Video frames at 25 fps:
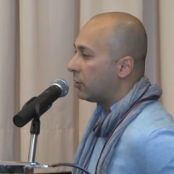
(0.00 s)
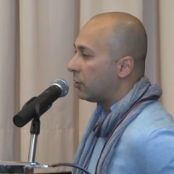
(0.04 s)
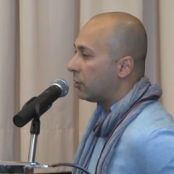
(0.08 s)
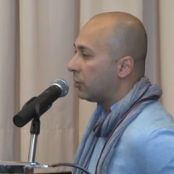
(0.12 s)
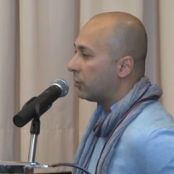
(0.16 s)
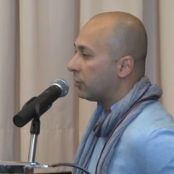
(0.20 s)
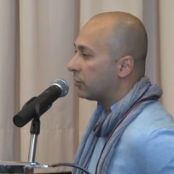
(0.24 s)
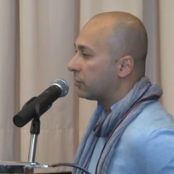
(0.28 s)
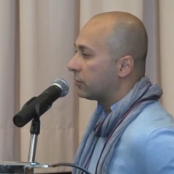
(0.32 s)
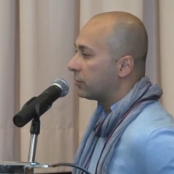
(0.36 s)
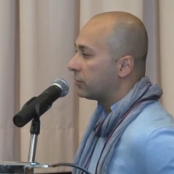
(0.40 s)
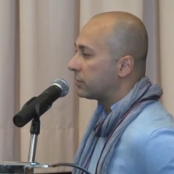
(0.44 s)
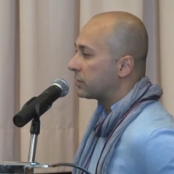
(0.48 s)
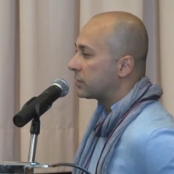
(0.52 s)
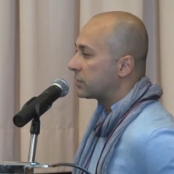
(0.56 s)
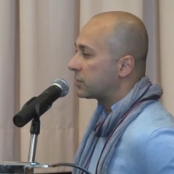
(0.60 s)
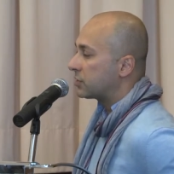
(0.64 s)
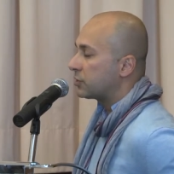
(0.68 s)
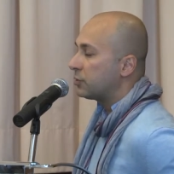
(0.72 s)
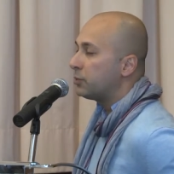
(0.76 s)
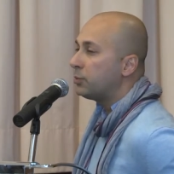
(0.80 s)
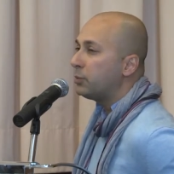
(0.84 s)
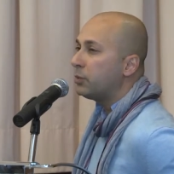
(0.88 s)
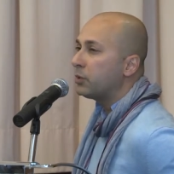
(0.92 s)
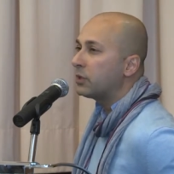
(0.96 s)
on
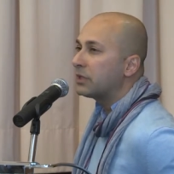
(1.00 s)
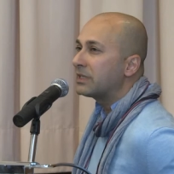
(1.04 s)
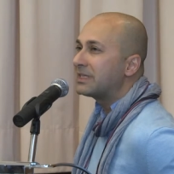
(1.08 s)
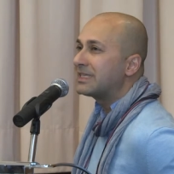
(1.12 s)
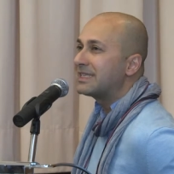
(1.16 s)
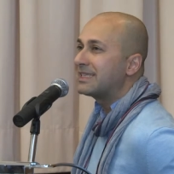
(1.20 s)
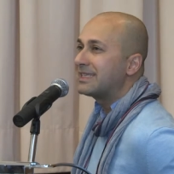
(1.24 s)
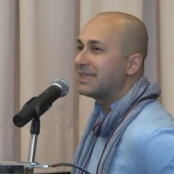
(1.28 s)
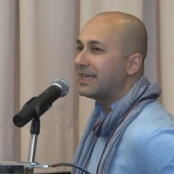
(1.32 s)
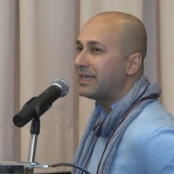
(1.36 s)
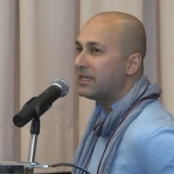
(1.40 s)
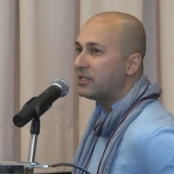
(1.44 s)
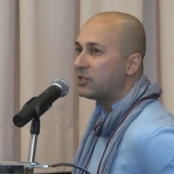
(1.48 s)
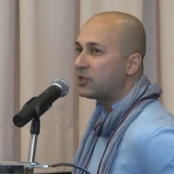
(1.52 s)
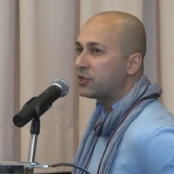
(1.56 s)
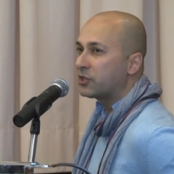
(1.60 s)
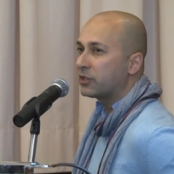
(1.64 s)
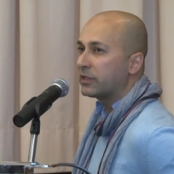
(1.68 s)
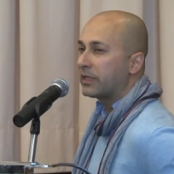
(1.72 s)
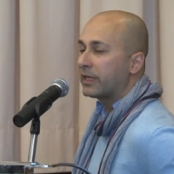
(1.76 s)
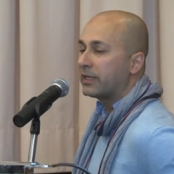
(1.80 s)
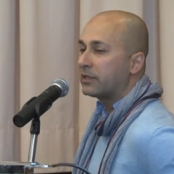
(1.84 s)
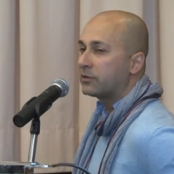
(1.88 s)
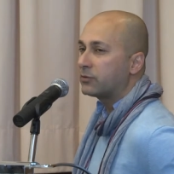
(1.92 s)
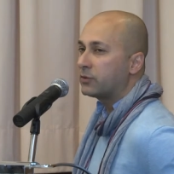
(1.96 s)

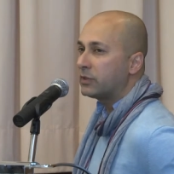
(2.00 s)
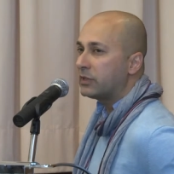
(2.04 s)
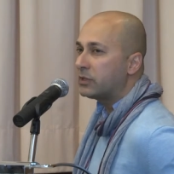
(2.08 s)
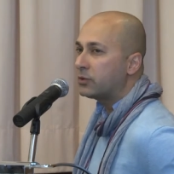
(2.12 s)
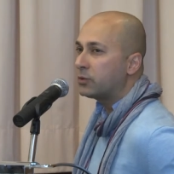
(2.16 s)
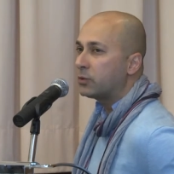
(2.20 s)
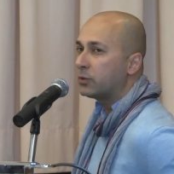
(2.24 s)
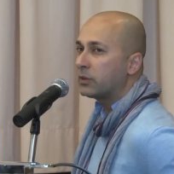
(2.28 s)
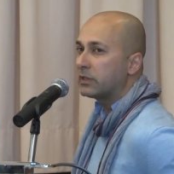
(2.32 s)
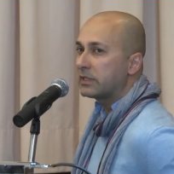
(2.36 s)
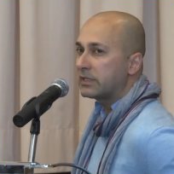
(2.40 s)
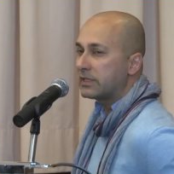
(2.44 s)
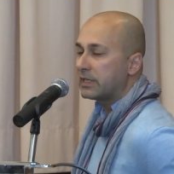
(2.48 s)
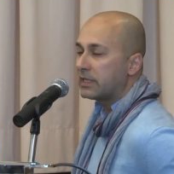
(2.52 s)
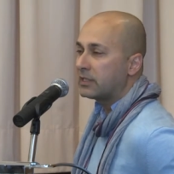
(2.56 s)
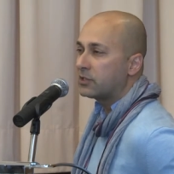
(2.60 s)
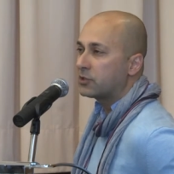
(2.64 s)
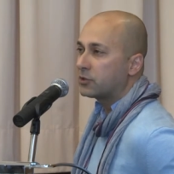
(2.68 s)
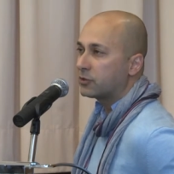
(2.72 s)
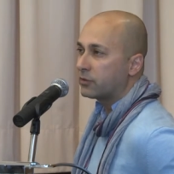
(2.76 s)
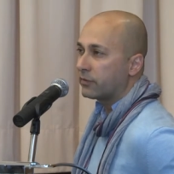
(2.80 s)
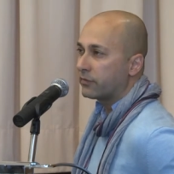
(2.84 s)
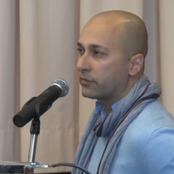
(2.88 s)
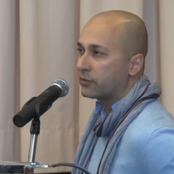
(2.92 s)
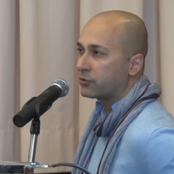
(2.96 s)
symbolization and
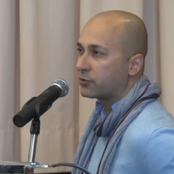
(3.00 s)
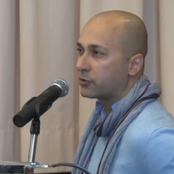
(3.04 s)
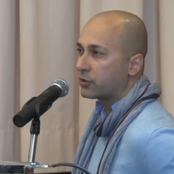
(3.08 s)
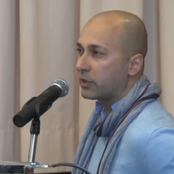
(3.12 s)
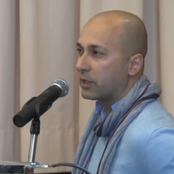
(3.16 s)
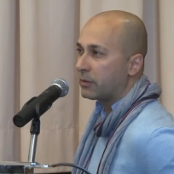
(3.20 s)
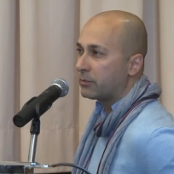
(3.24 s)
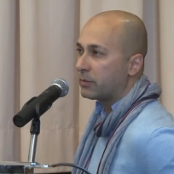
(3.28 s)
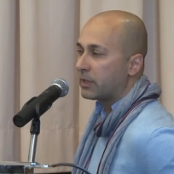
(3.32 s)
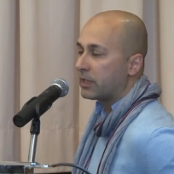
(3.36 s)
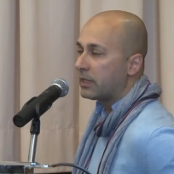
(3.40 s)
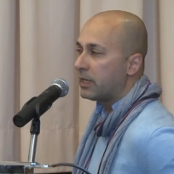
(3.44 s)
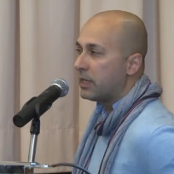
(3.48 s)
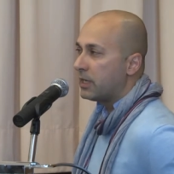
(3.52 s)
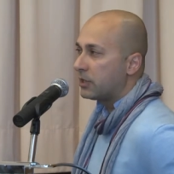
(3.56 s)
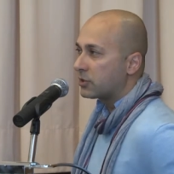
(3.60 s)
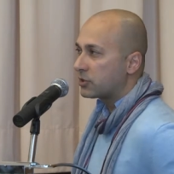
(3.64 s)
ritualization of the trauma.